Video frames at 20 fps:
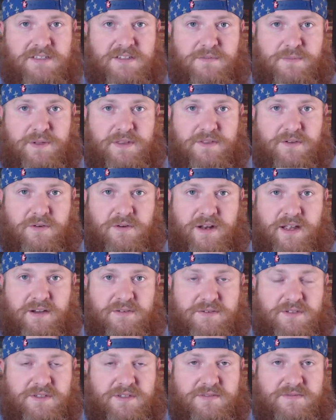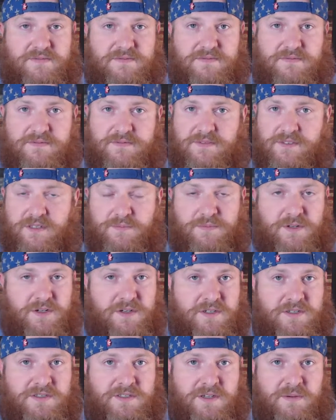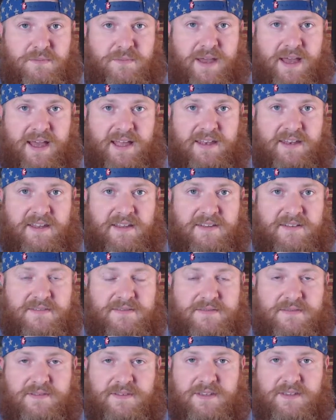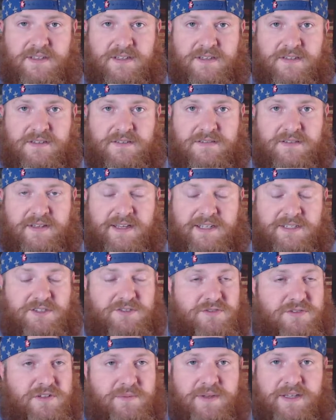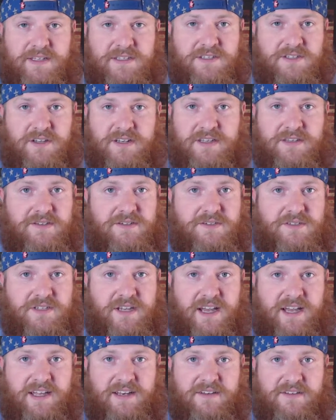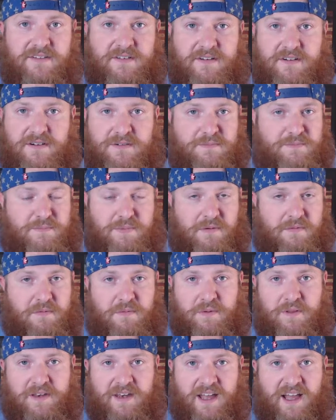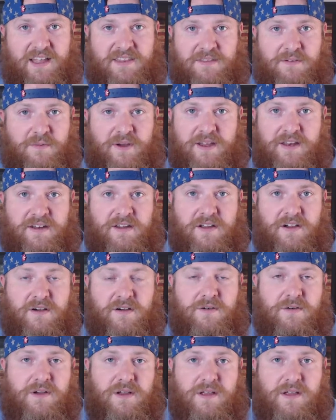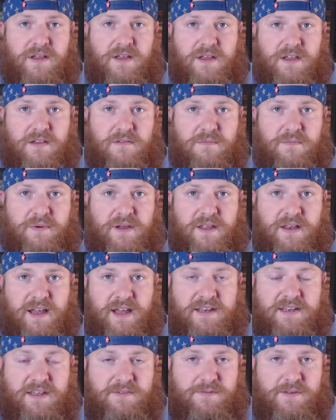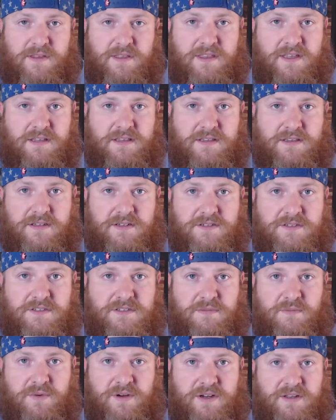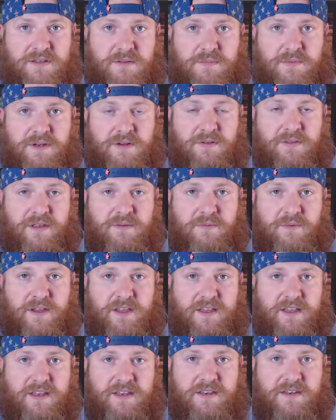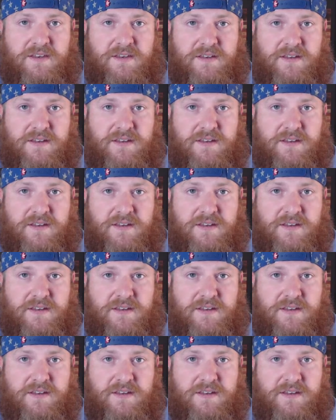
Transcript: have been thrown out some good, some bad. The extreme ends on either side are probably not the way to go, but I definitely think that there's somewhere in the middle that we can